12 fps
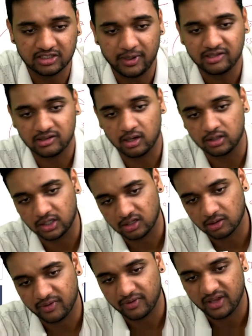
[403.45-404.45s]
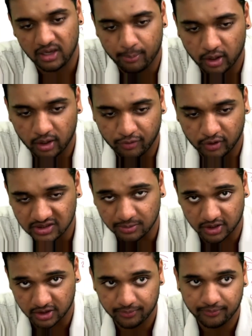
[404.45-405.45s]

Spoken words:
Please learn that. Very, very important for the subject.